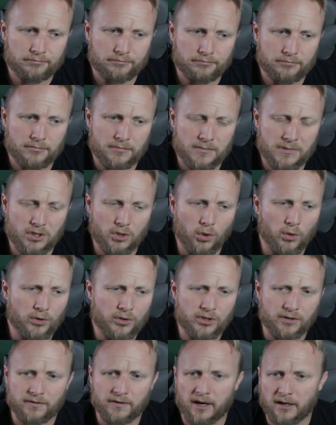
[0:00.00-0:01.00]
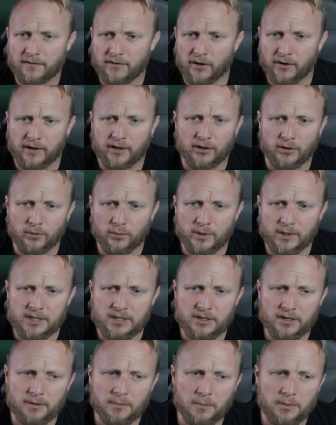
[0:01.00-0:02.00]
source of kind of our inner
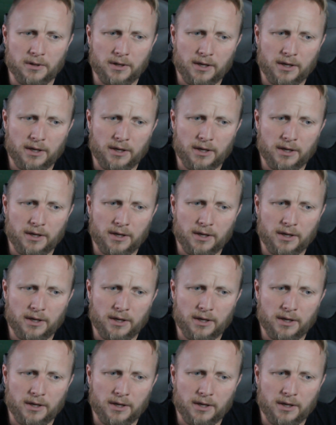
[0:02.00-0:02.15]
wisdom.